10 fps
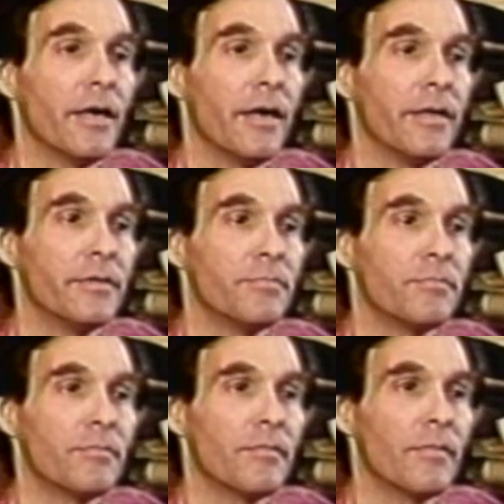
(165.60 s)
I
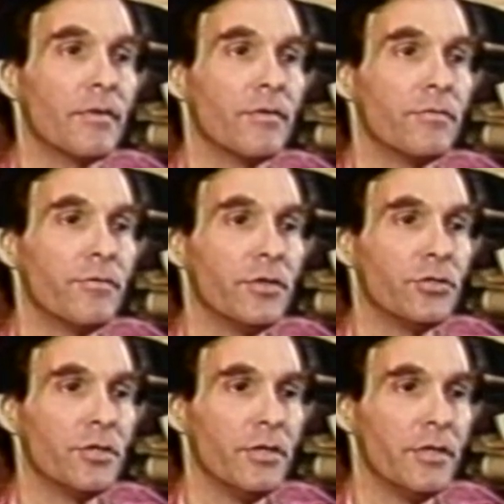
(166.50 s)

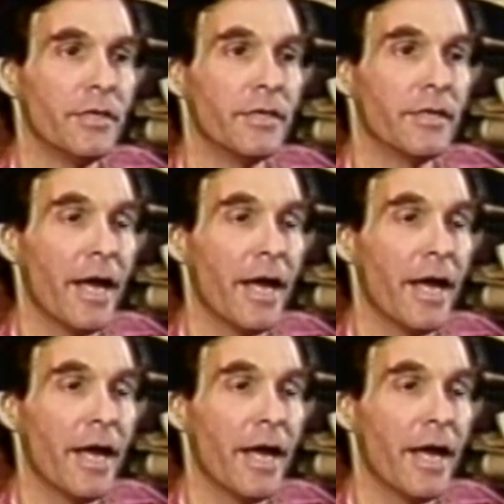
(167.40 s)
finished the year.